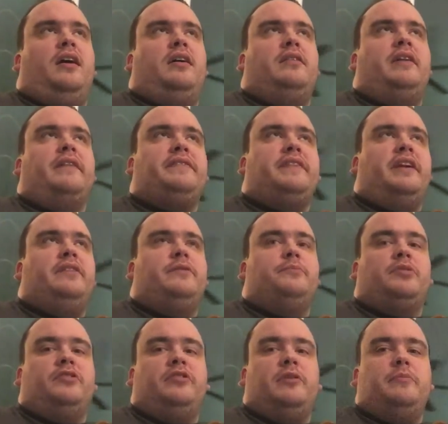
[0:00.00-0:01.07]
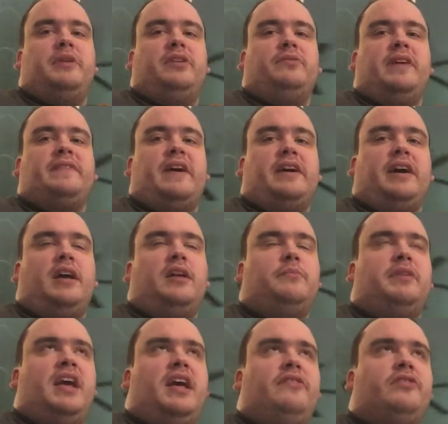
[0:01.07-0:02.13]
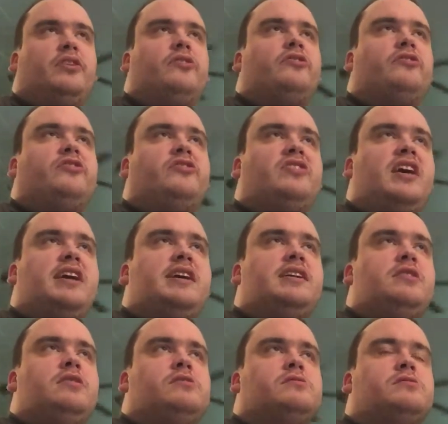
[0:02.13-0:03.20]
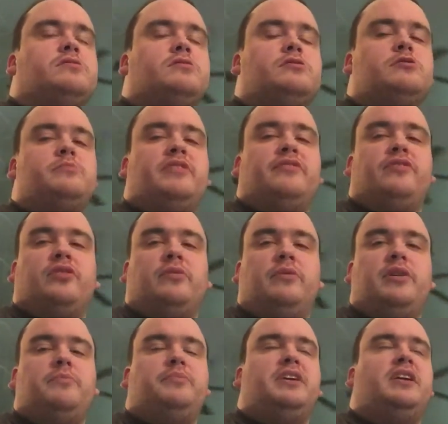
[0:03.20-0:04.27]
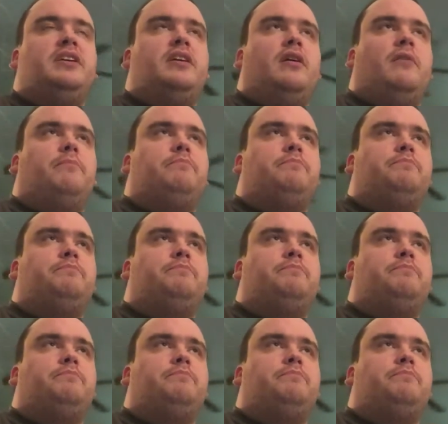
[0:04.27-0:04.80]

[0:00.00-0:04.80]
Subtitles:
Not that I know them personally, but I don't like that kind of behavior. Stay home if you're going to be a...